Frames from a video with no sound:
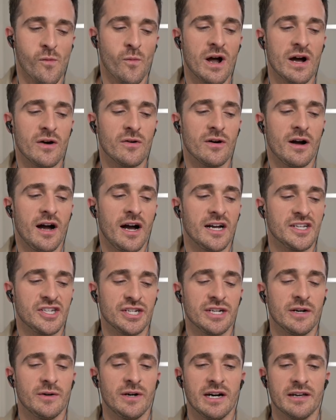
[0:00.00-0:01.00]
Well,
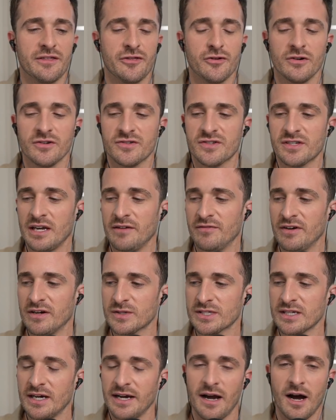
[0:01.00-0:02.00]
you know what I thought, Steve? I
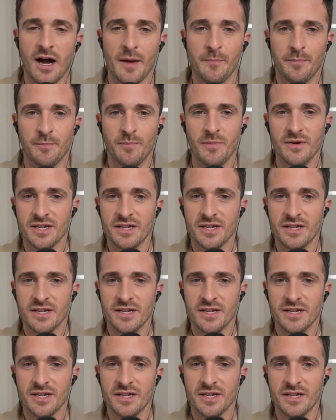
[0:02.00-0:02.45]
was like, I,